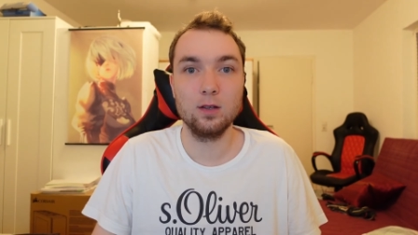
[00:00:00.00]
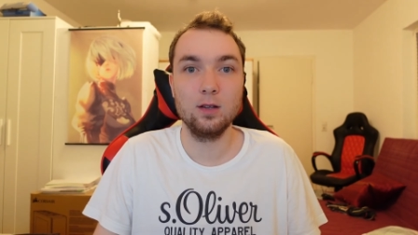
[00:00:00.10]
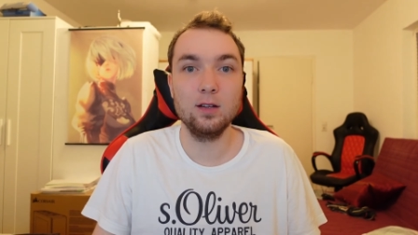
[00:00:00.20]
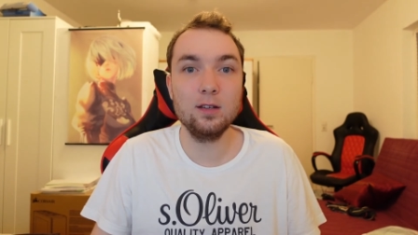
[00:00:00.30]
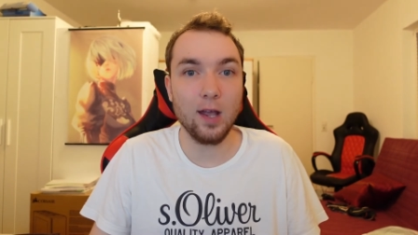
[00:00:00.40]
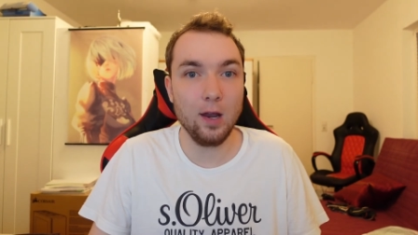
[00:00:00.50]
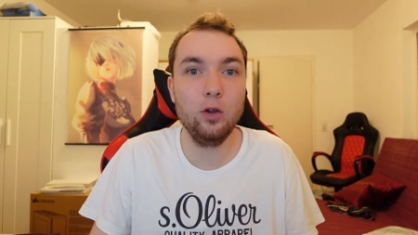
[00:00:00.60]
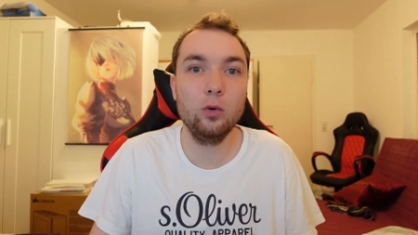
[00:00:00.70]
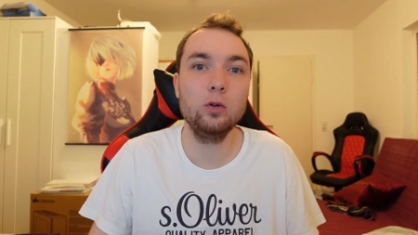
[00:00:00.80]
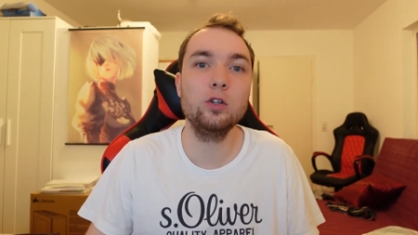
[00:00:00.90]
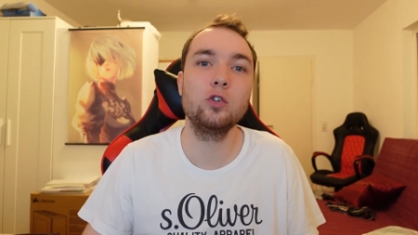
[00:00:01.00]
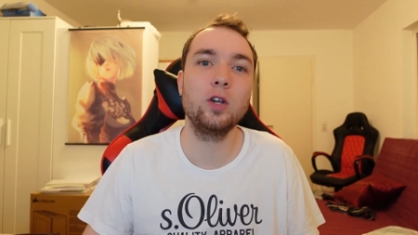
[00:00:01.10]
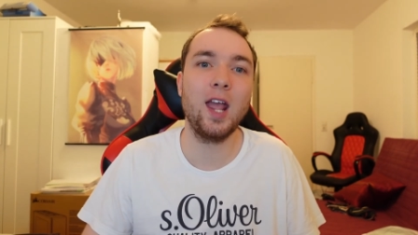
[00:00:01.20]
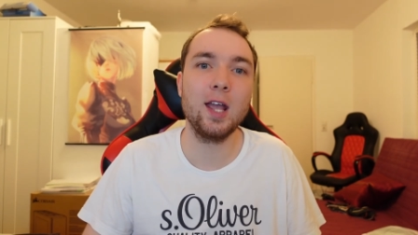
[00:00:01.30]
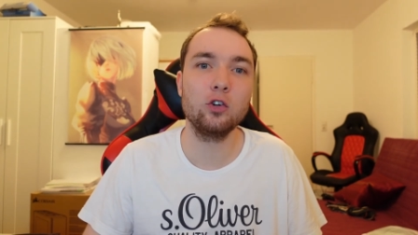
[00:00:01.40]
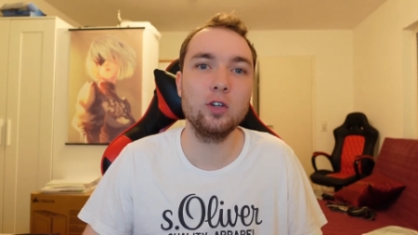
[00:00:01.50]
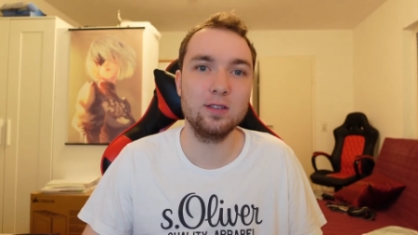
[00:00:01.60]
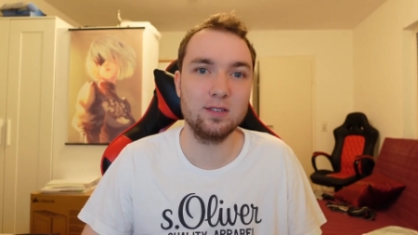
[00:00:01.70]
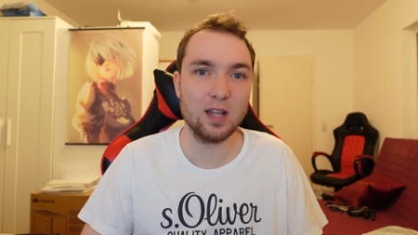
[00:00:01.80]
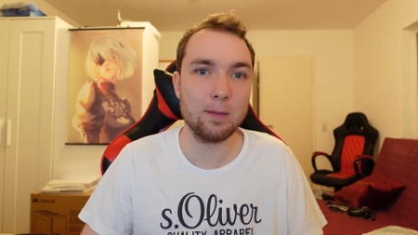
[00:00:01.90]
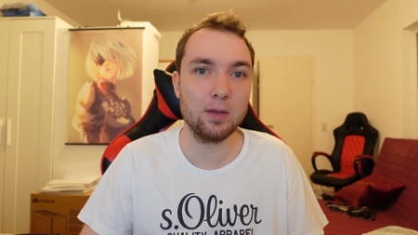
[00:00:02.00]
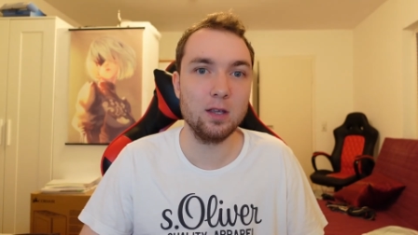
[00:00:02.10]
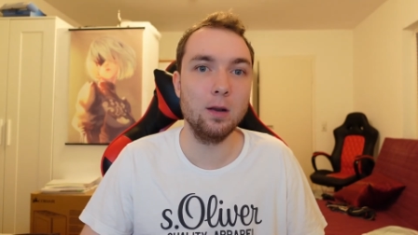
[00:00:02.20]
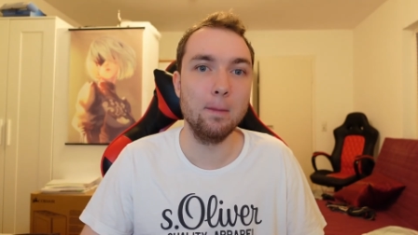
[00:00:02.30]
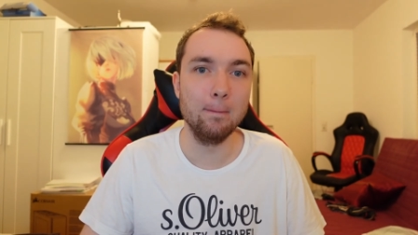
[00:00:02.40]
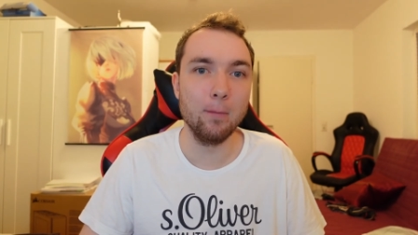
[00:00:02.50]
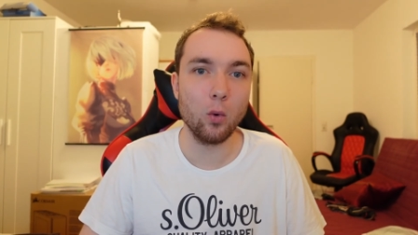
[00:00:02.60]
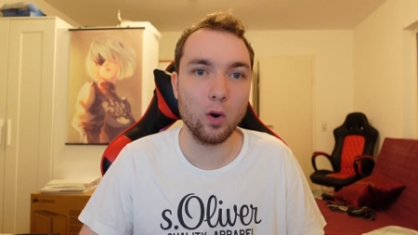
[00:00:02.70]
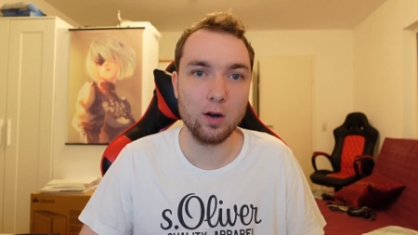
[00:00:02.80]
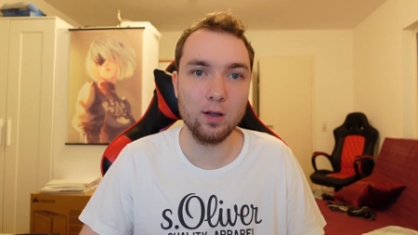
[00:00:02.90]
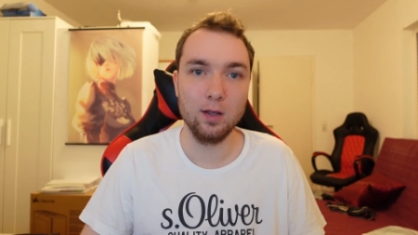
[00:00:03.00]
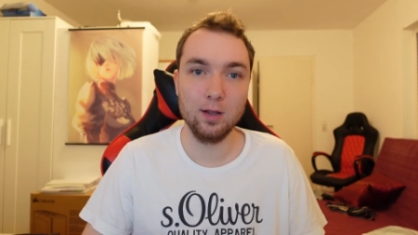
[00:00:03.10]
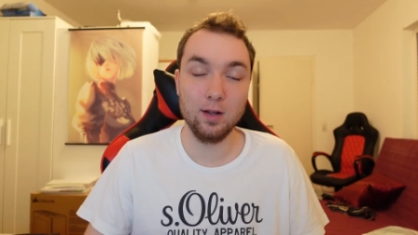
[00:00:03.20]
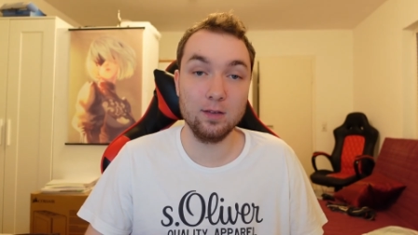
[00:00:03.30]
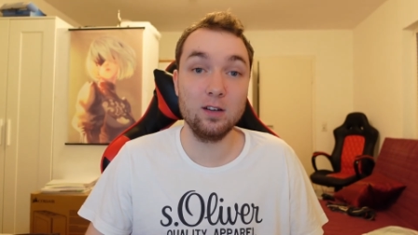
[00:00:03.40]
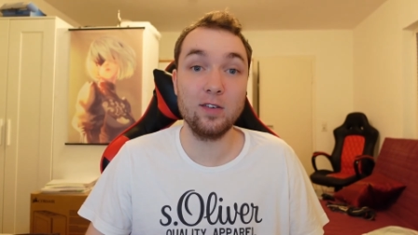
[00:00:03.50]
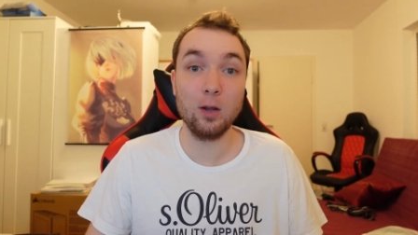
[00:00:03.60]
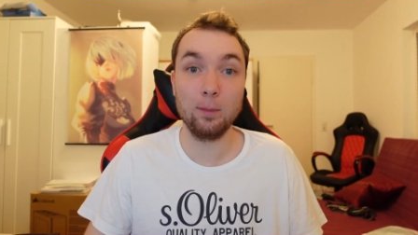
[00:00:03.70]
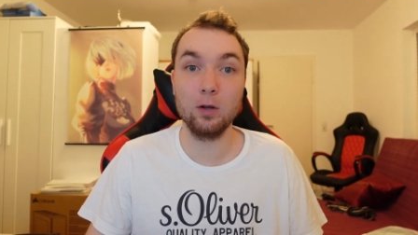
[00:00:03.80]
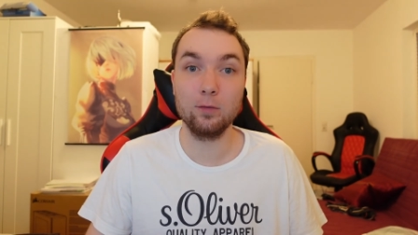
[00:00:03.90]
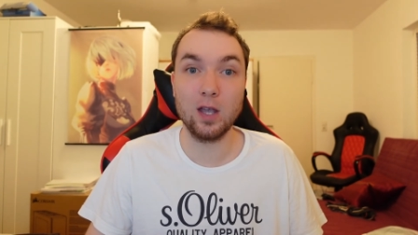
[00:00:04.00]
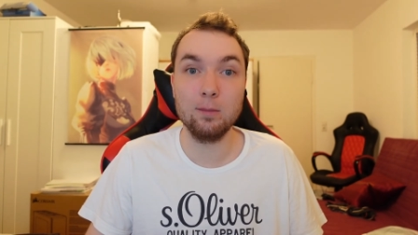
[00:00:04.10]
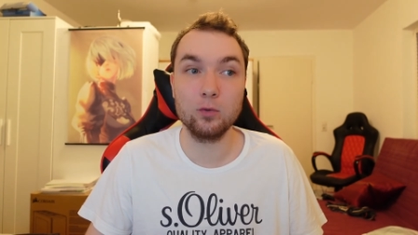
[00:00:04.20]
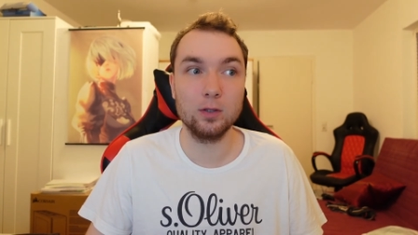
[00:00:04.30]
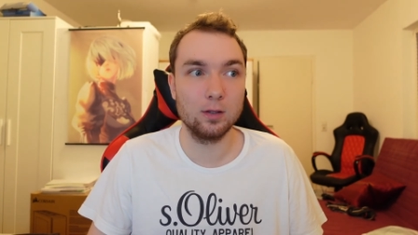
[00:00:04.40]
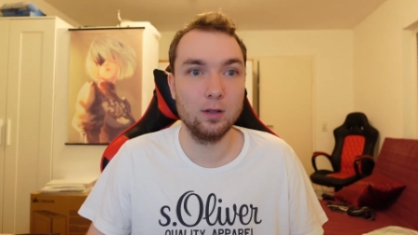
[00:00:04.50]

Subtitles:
Nintendo should actually step in more in the development of Game Freak.